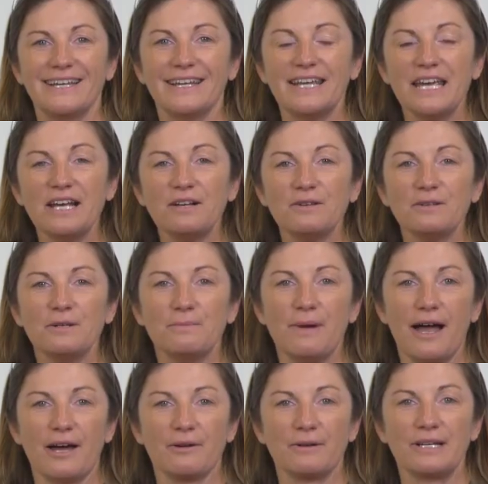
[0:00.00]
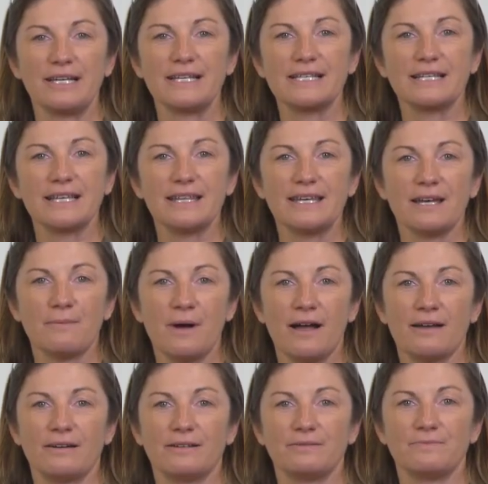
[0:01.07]
The included battery is lithium
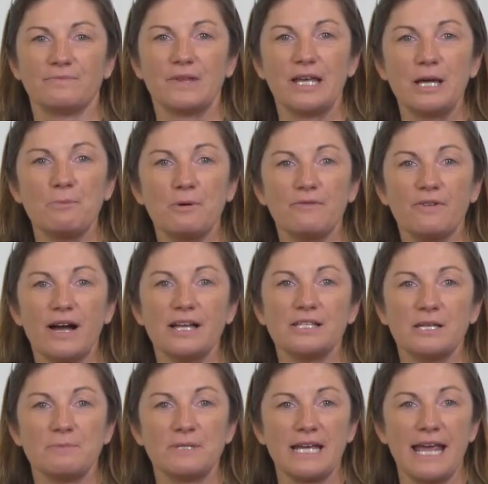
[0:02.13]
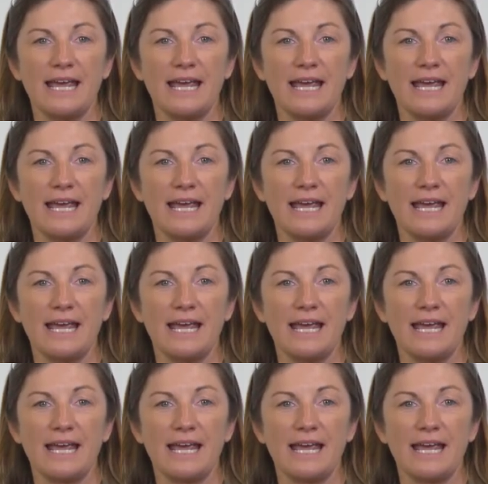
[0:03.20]
ion. It provides up to